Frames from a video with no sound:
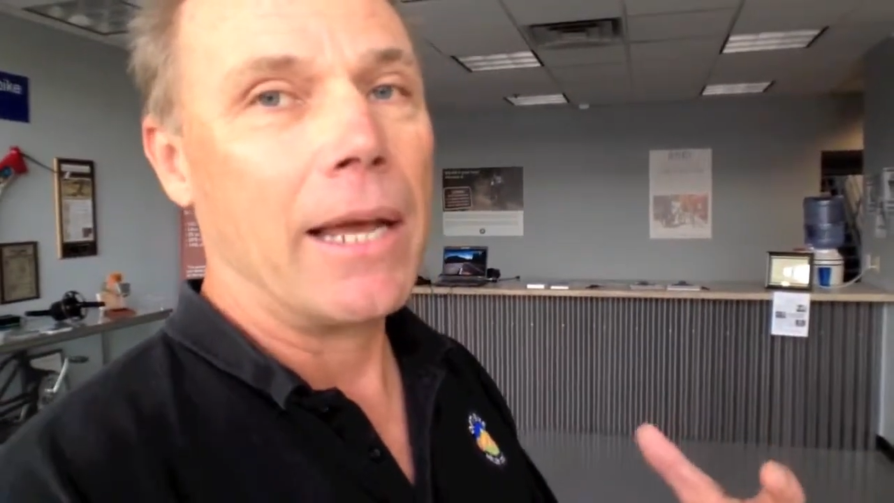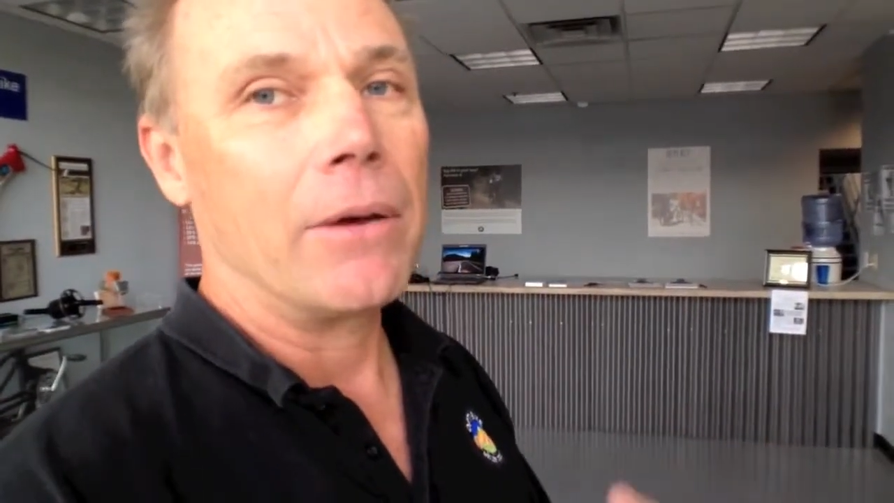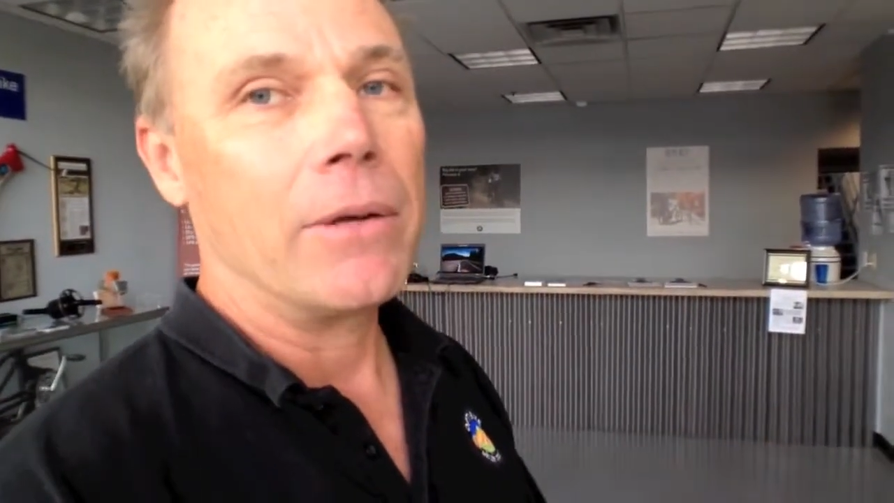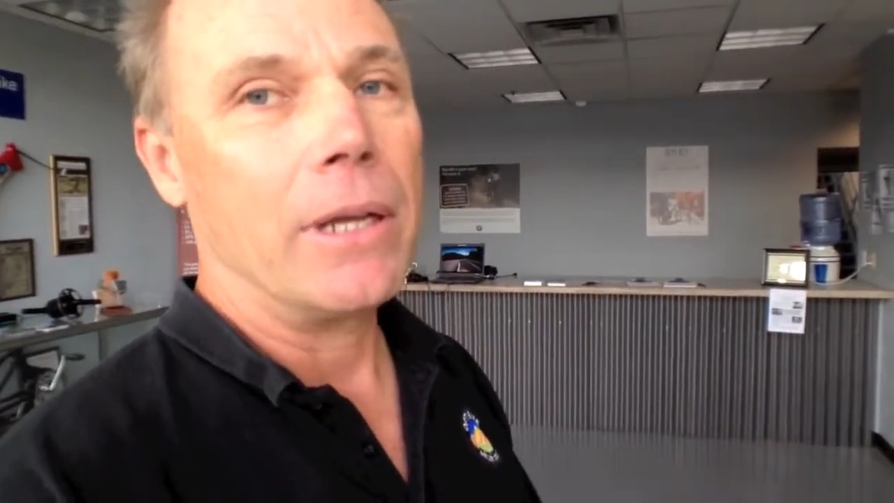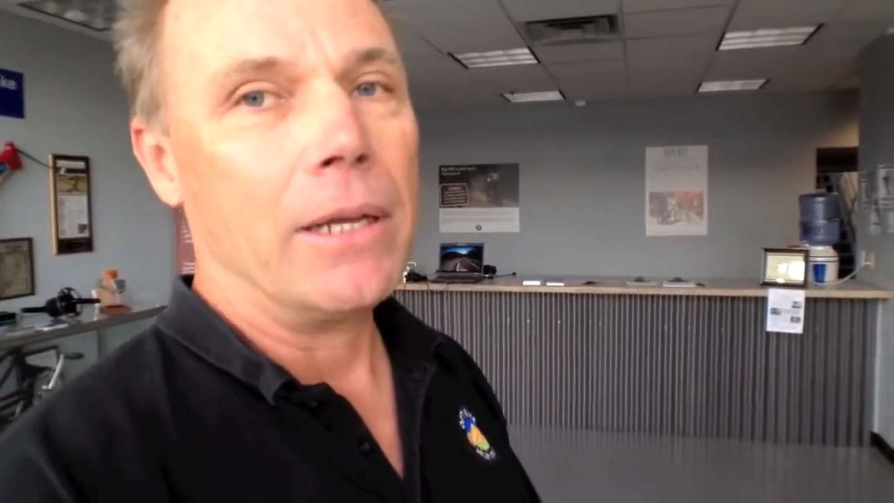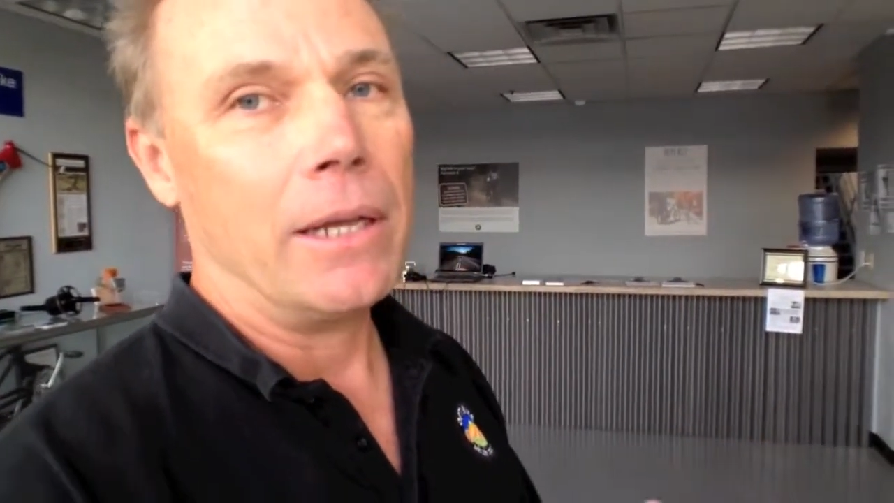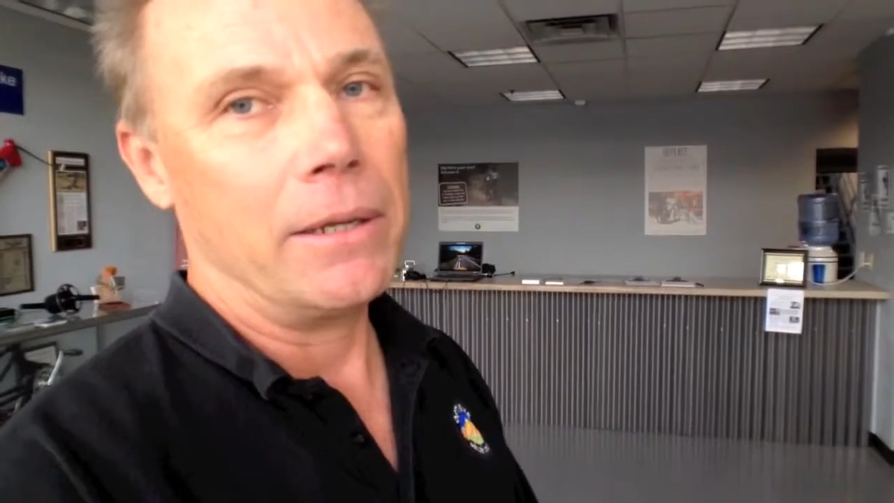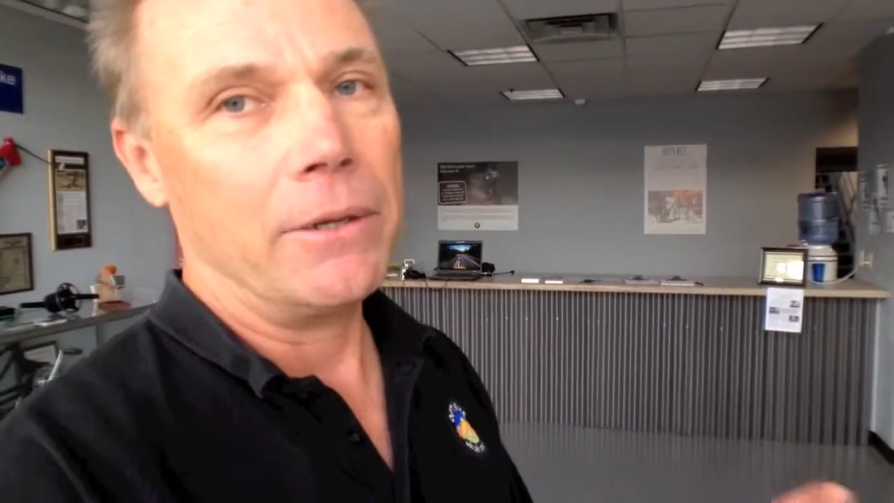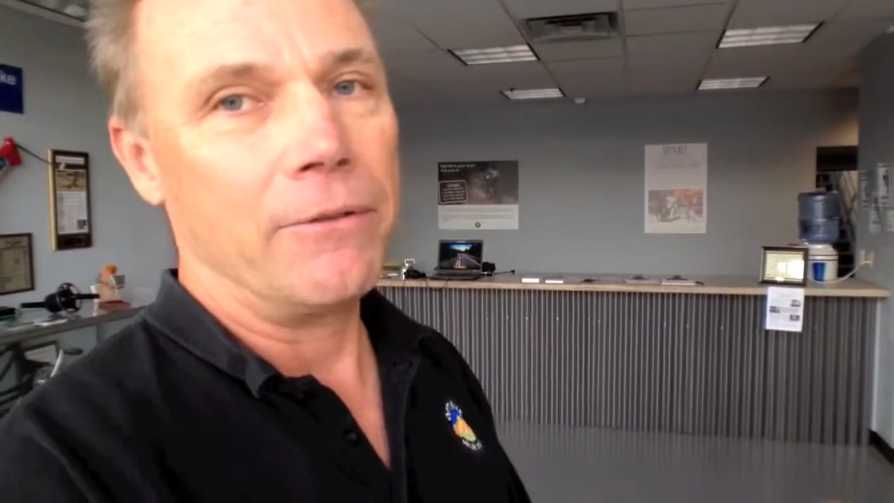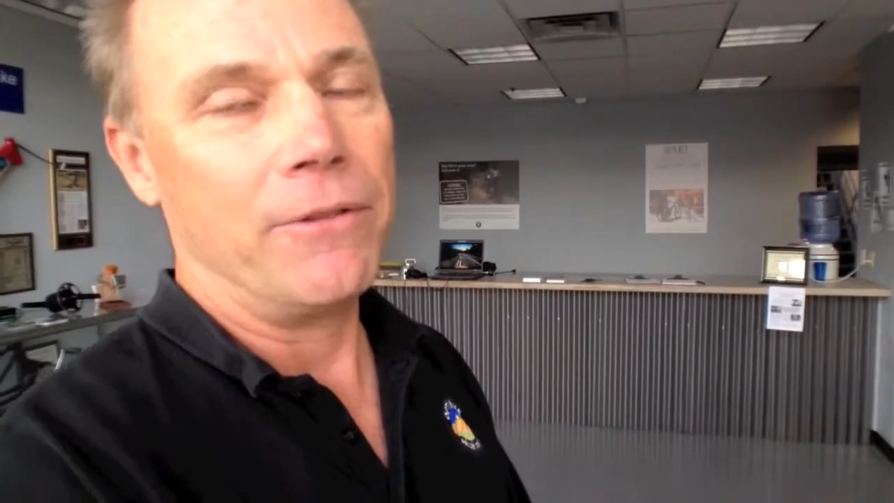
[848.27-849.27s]
out, and
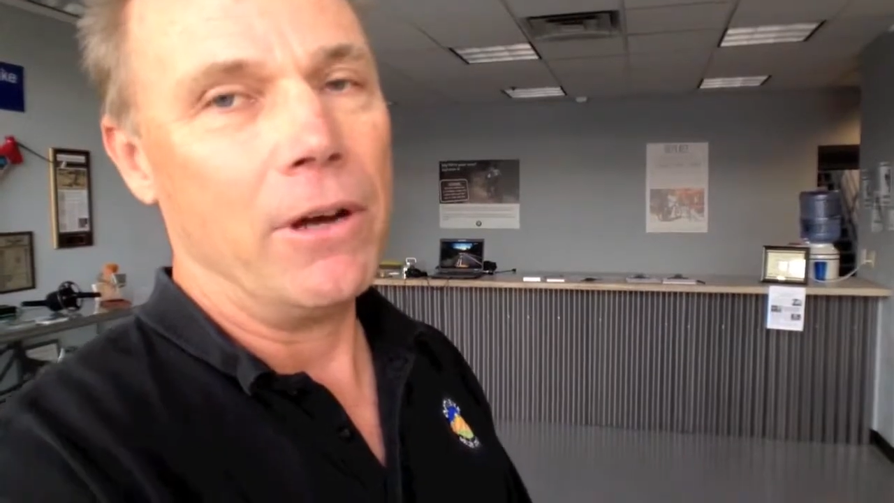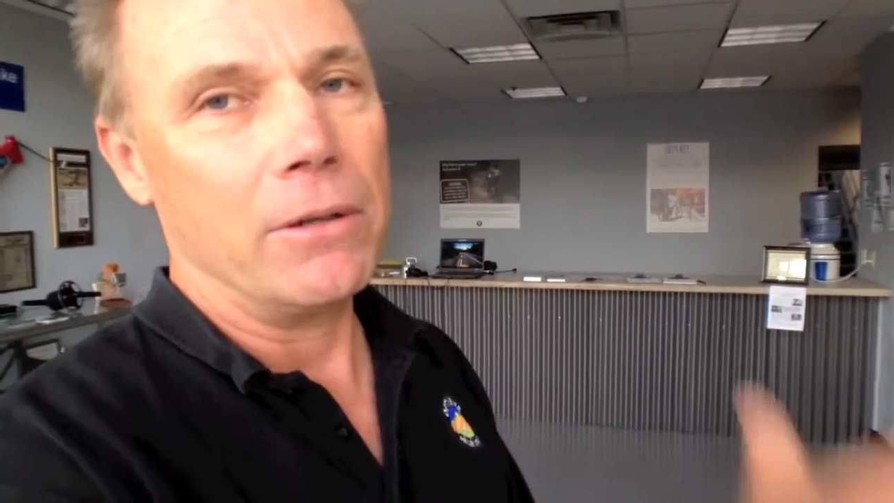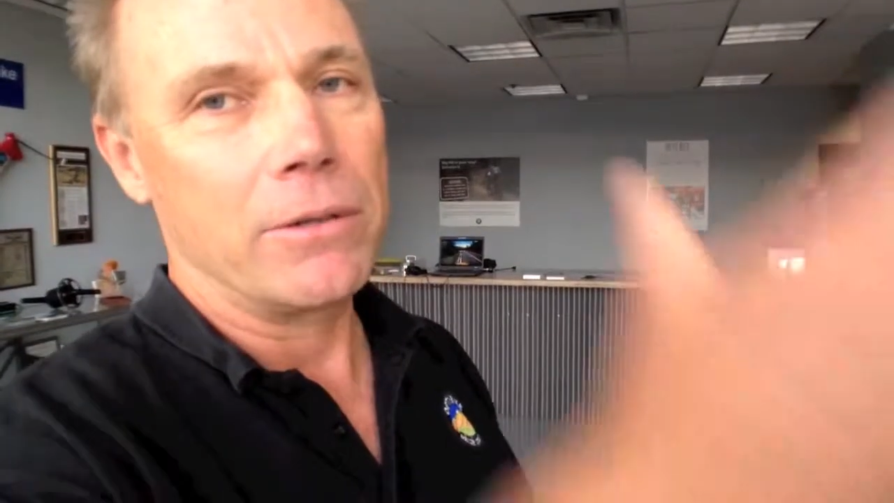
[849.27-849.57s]
then your phone